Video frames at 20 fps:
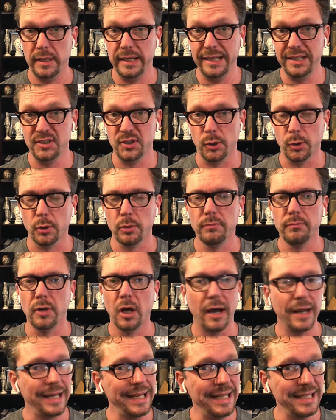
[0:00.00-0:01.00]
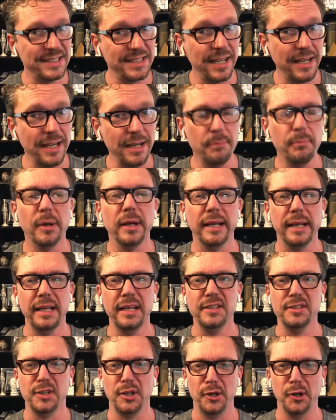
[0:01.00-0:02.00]
easier. Not easy, but
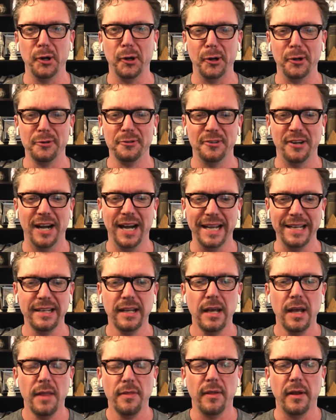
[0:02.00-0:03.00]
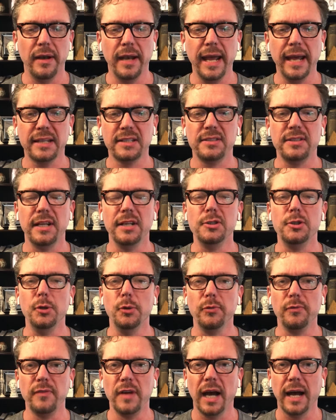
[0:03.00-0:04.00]
easier, right? The next is
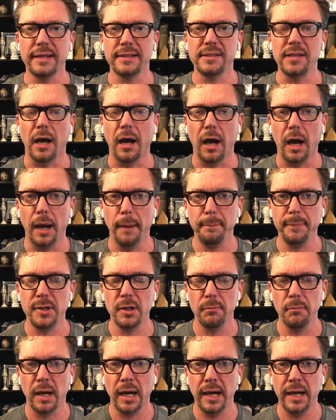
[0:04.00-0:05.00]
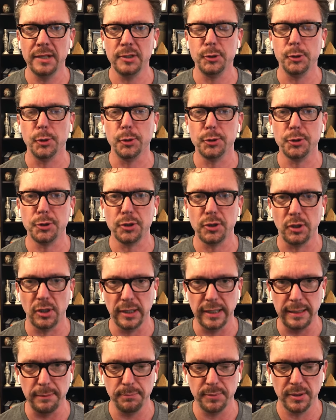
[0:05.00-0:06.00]
you've got to optimize your
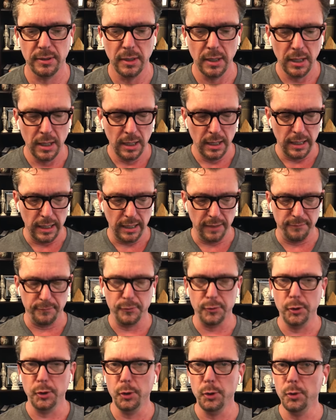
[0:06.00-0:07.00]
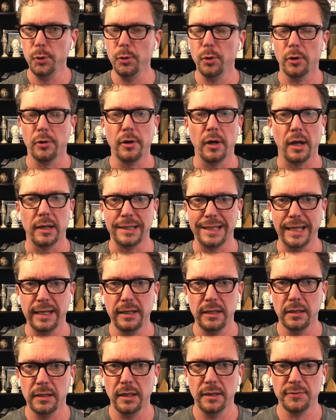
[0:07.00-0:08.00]
sleep. If you are not
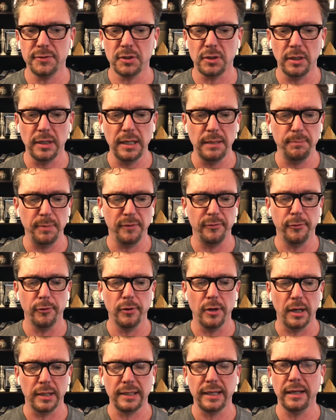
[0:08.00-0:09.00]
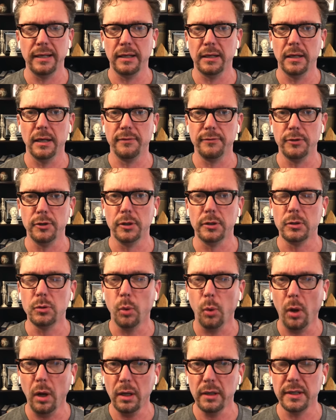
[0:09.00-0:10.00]
getting enough sleep, if you're not getting enough good
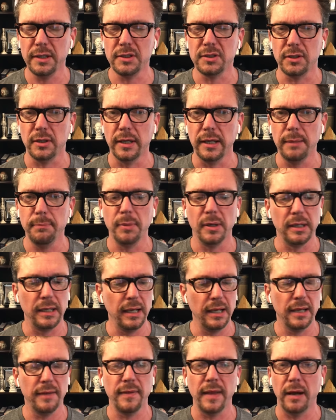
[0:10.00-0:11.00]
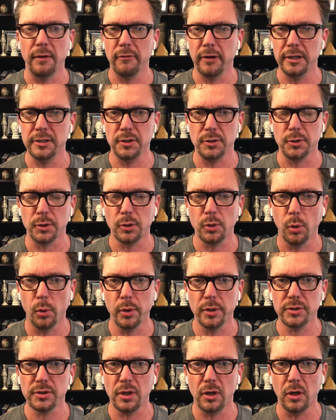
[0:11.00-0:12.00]
quality sleep, again, that raises your
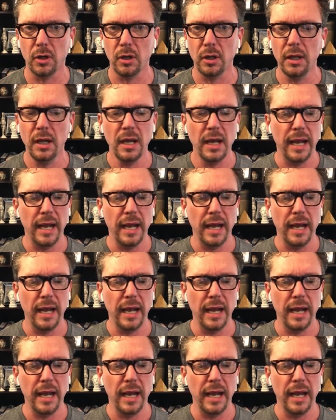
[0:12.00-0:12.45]
cortisol